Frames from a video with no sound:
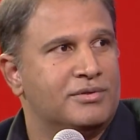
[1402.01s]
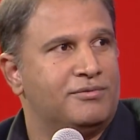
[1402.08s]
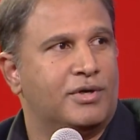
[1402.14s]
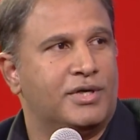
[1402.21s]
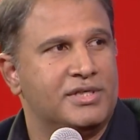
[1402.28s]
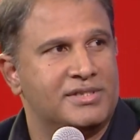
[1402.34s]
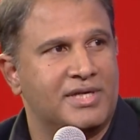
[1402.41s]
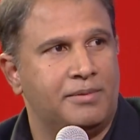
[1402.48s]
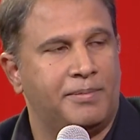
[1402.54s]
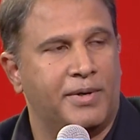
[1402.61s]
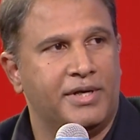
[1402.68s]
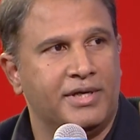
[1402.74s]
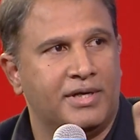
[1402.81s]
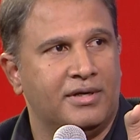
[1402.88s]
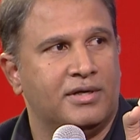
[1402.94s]
What is that
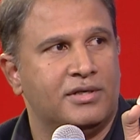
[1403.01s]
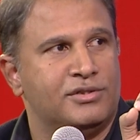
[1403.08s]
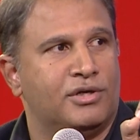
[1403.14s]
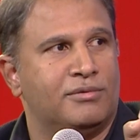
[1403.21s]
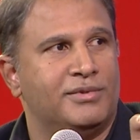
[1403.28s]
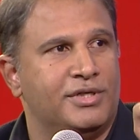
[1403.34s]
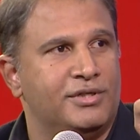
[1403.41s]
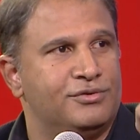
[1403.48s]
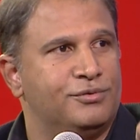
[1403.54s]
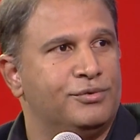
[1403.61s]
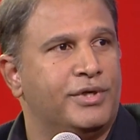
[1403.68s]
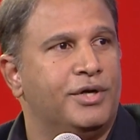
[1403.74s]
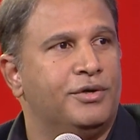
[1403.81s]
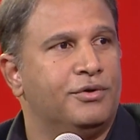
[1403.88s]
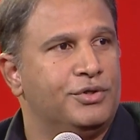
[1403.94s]
particular job that is
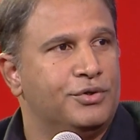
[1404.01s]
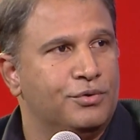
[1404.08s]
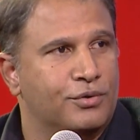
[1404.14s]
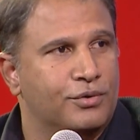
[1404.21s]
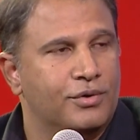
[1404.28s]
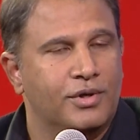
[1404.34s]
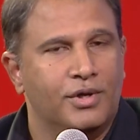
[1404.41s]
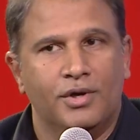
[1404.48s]
suited to you?